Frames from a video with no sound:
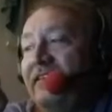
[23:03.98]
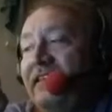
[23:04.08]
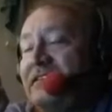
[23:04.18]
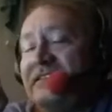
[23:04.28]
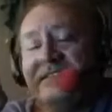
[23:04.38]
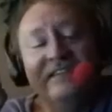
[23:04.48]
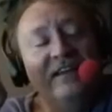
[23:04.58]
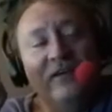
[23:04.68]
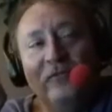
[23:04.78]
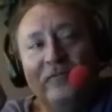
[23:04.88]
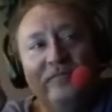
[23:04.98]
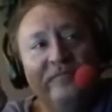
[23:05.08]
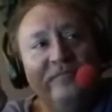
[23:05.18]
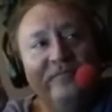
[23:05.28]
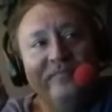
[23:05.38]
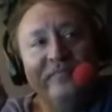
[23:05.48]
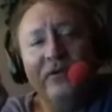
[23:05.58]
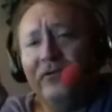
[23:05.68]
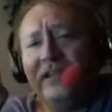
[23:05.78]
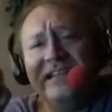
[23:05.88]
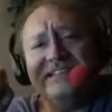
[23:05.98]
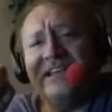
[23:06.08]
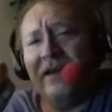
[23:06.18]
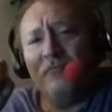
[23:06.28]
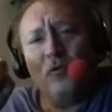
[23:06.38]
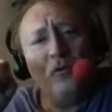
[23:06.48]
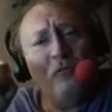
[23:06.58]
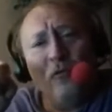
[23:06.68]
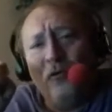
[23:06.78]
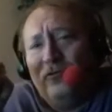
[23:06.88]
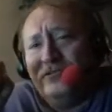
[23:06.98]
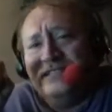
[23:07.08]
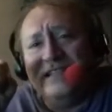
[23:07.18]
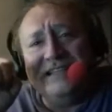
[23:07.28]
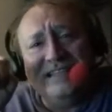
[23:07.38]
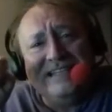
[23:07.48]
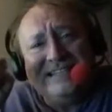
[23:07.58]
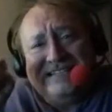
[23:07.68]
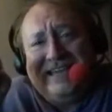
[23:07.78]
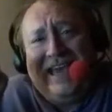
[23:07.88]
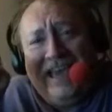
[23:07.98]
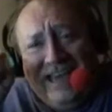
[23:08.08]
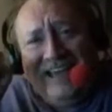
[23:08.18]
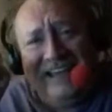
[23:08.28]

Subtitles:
This, Bill Clinton's got more morals than this guy.